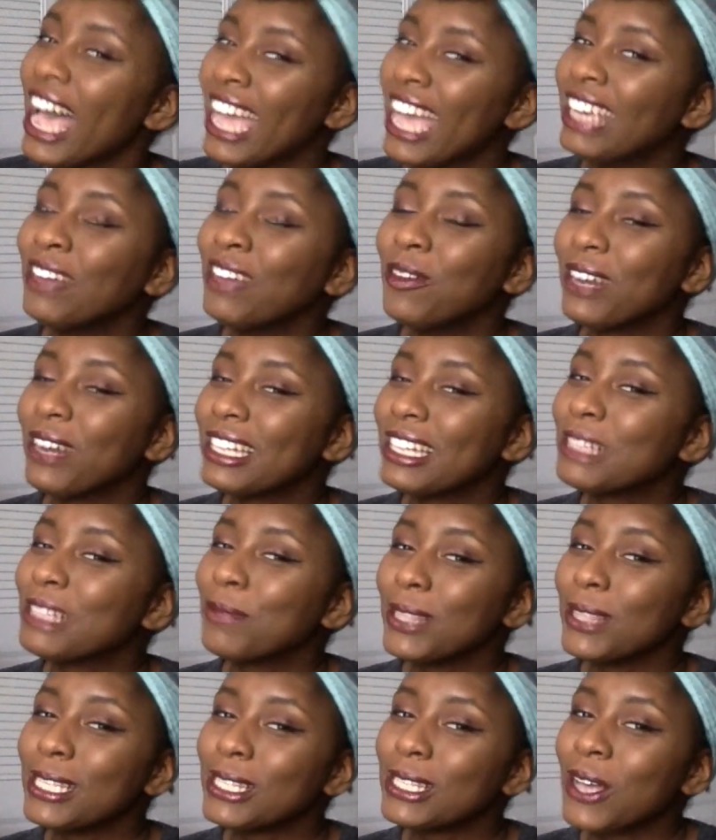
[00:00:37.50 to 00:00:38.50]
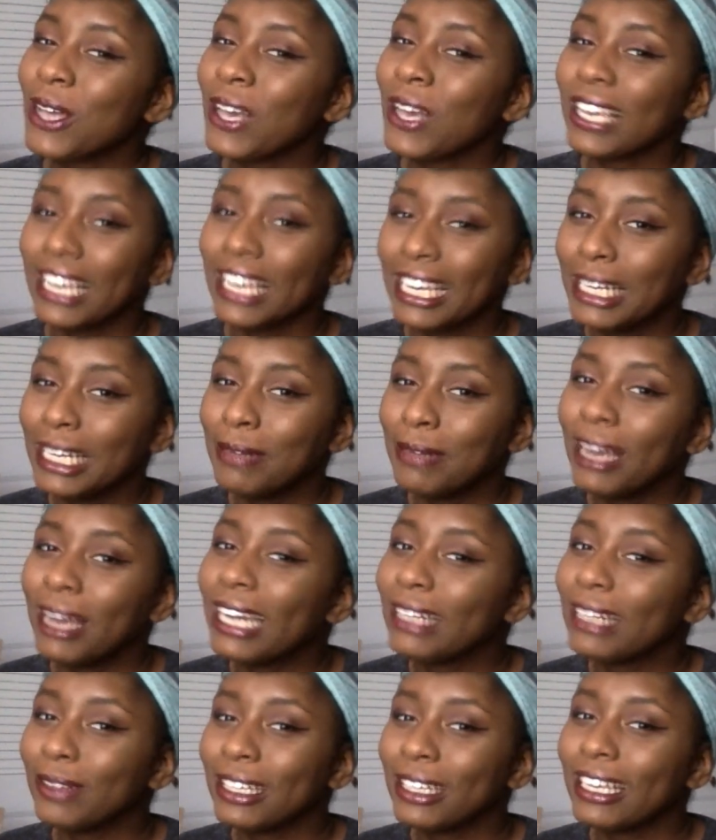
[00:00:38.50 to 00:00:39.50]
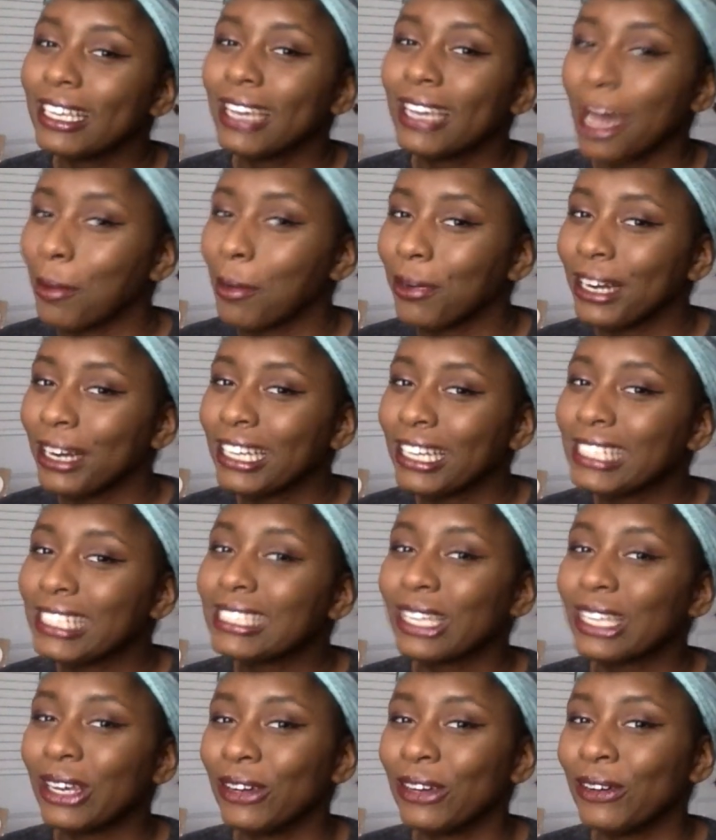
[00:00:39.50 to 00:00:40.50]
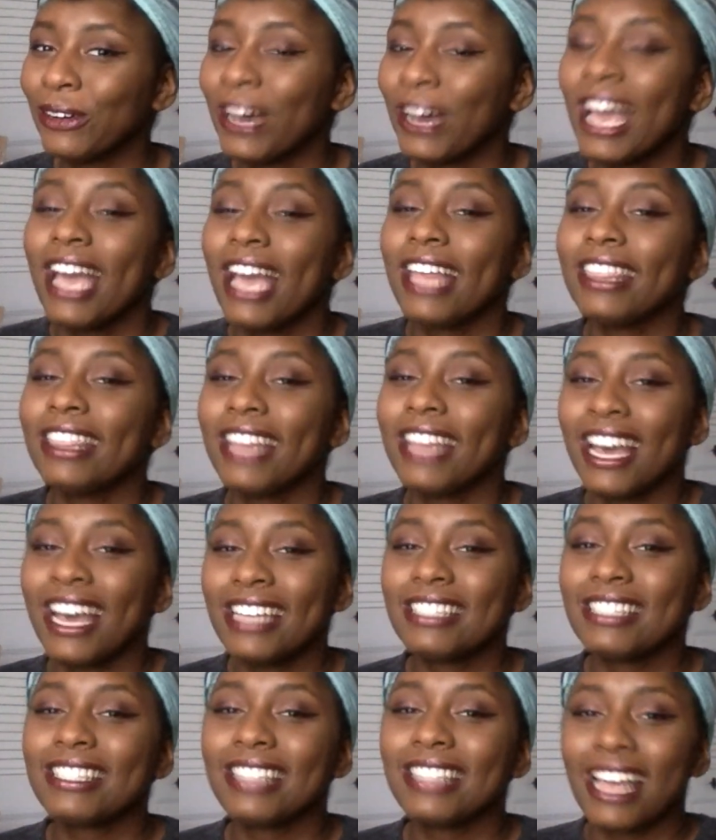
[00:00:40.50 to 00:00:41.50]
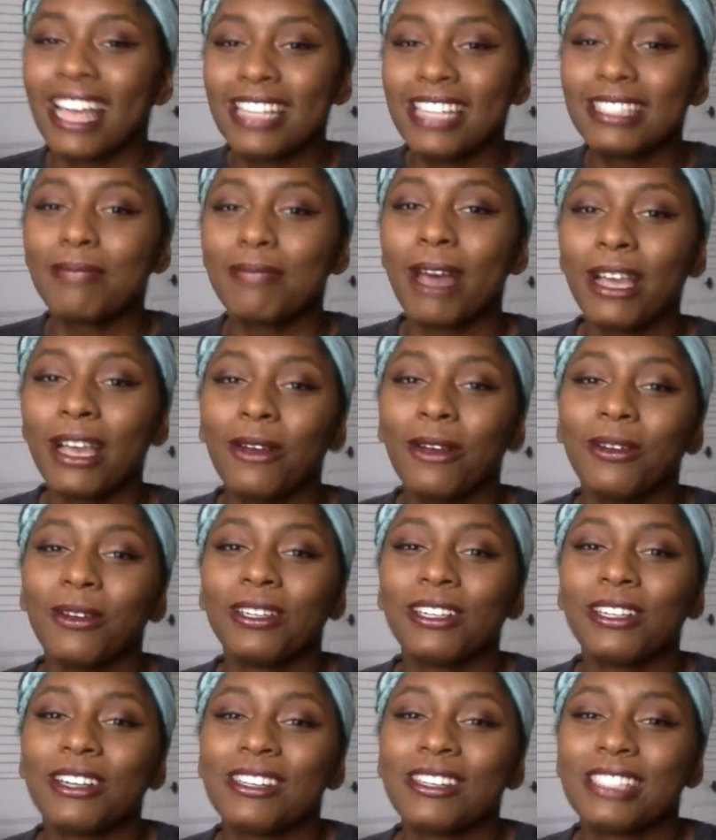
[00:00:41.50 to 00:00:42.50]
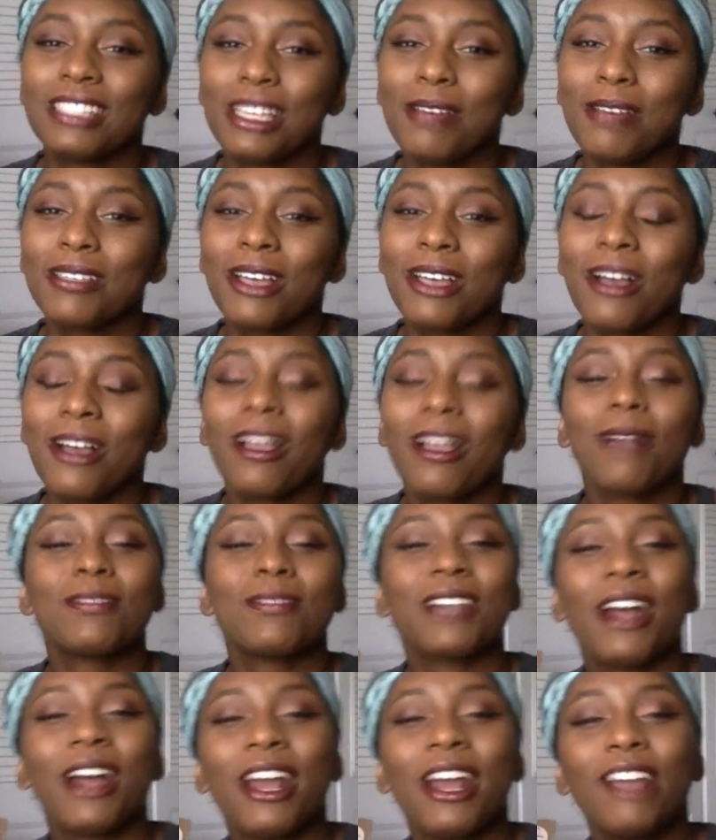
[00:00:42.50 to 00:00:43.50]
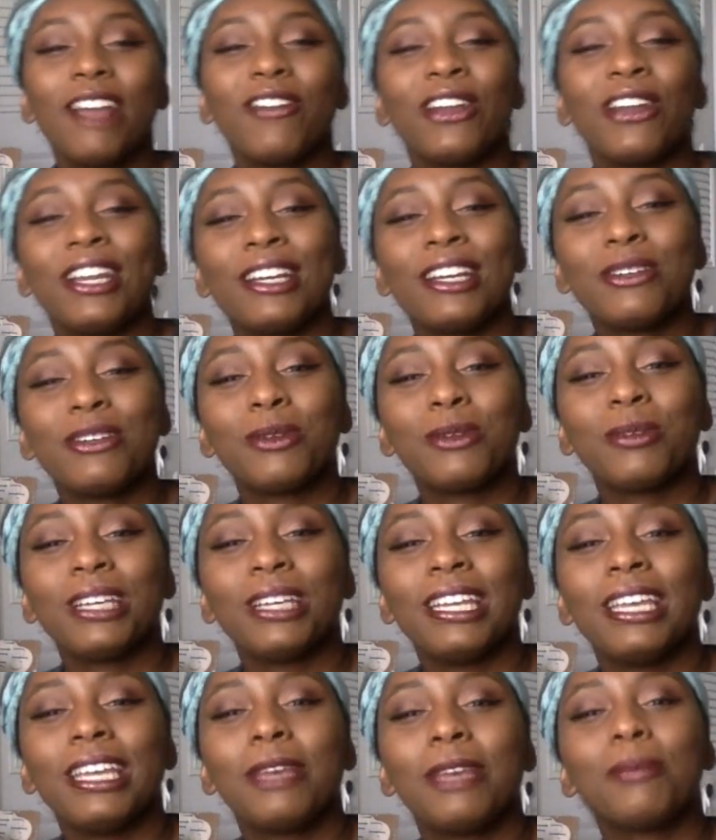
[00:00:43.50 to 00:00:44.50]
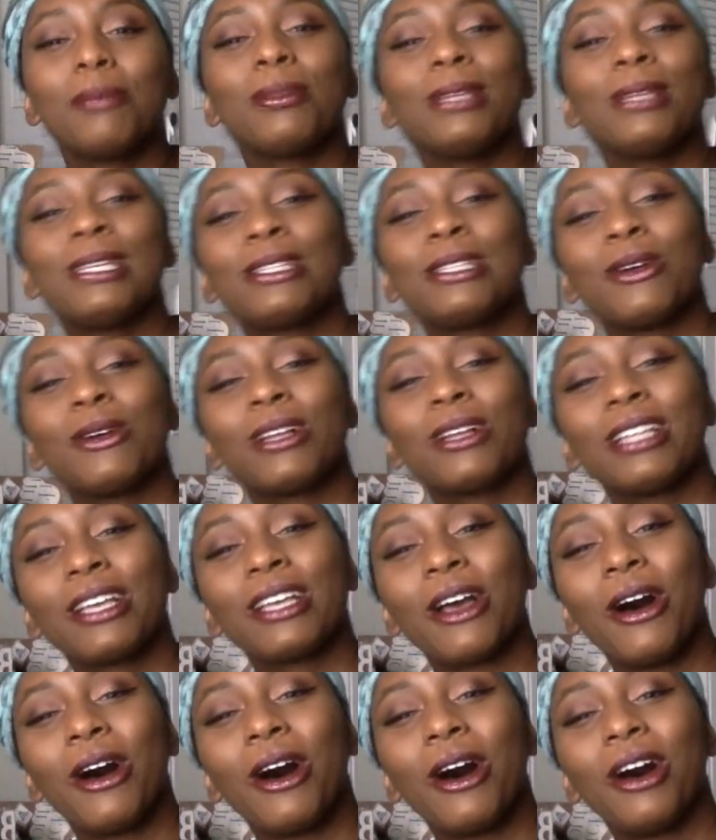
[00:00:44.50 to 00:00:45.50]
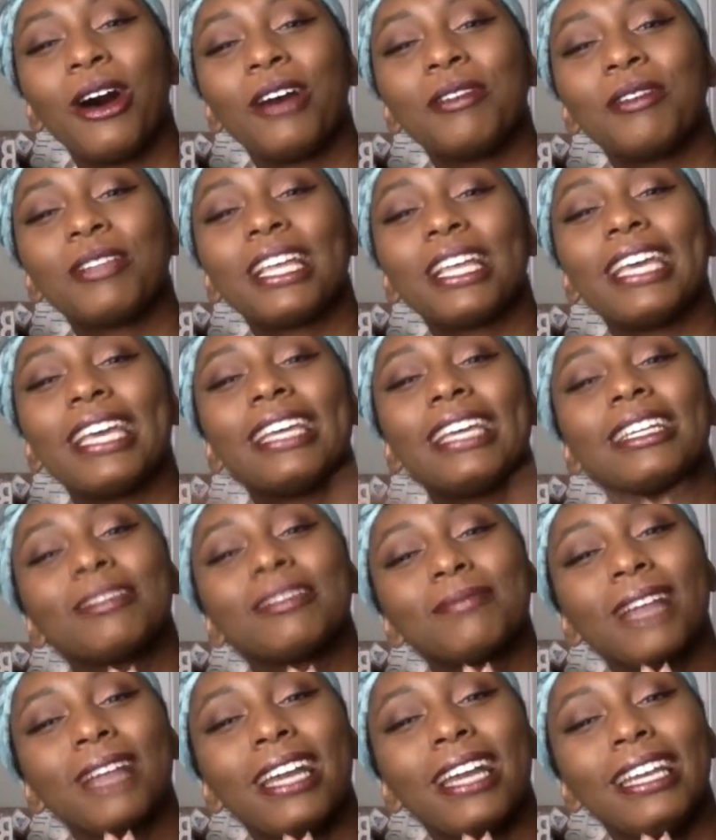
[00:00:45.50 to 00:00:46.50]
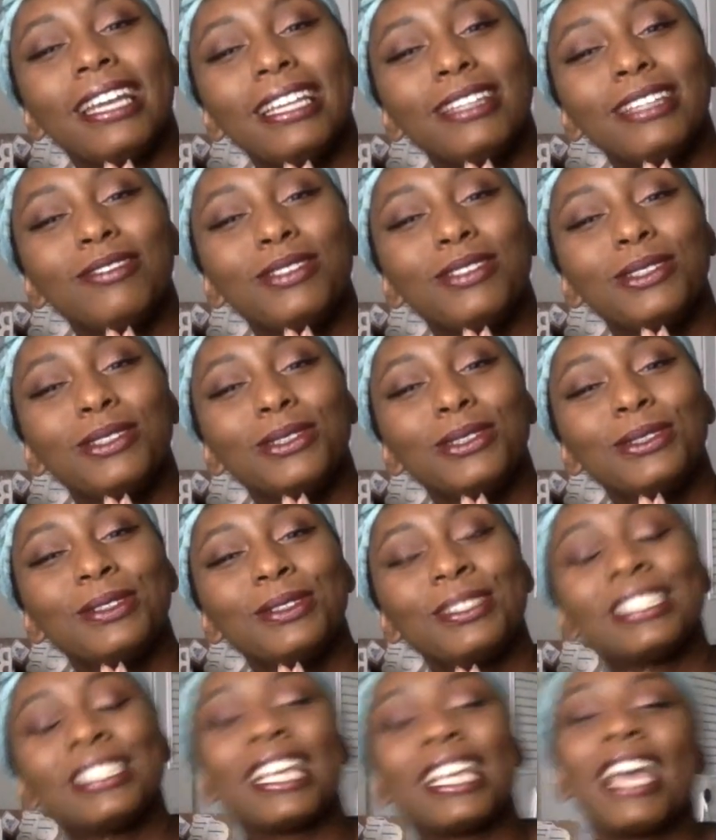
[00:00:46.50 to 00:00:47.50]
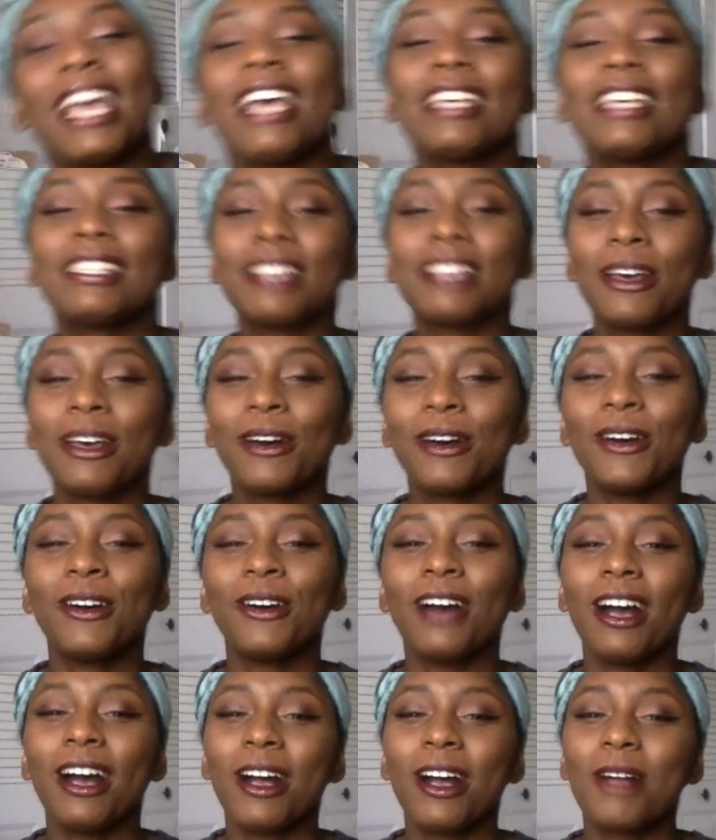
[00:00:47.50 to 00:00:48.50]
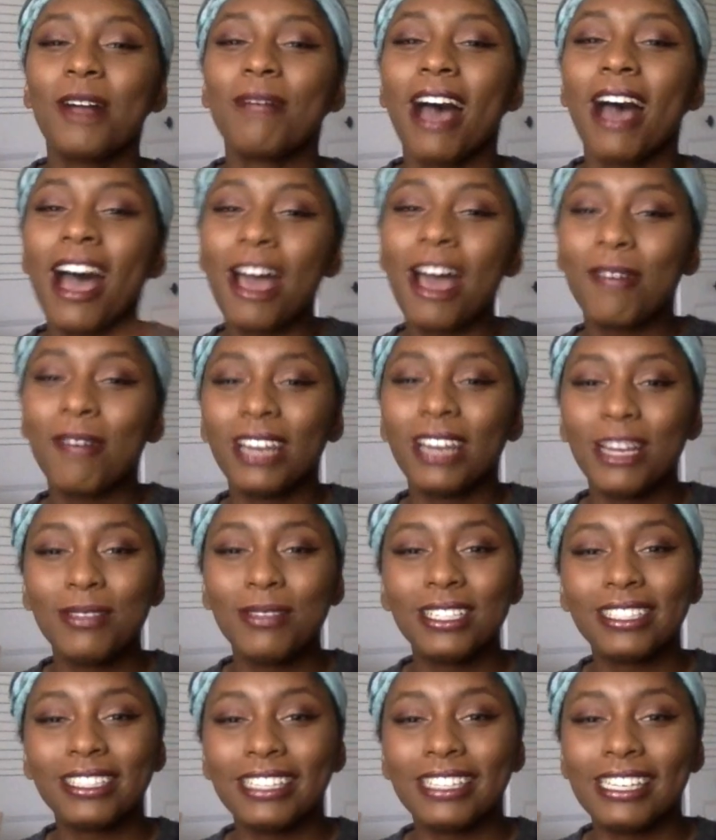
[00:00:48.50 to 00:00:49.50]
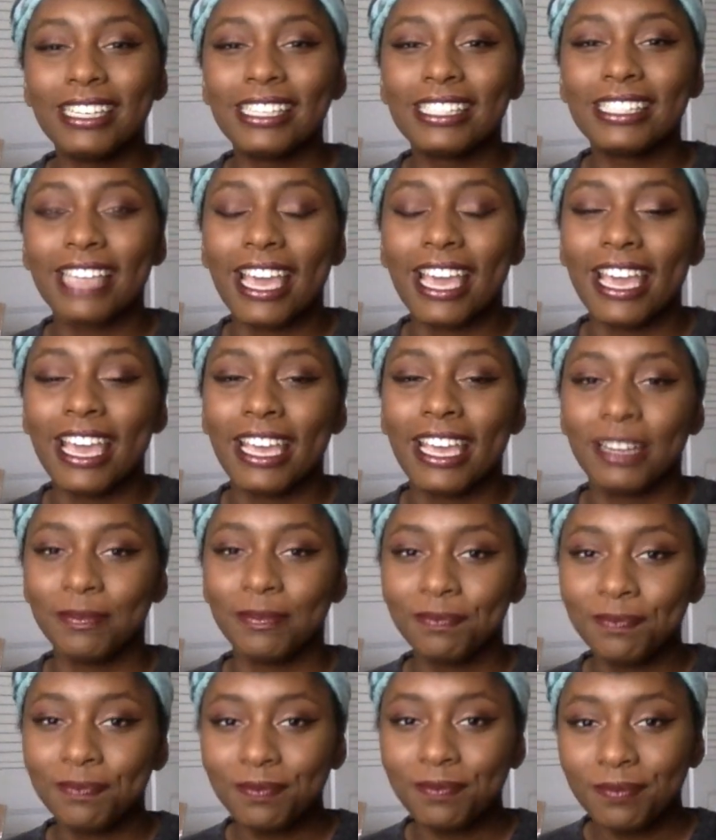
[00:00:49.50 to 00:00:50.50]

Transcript: I wanted to put the song in. I didn't want to get copyrighted, so that's my Golden Girls theme song. I'm sorry if your ears are bleeding. Please don't click off. Like, I need the views. So, hi, my name is Elise, and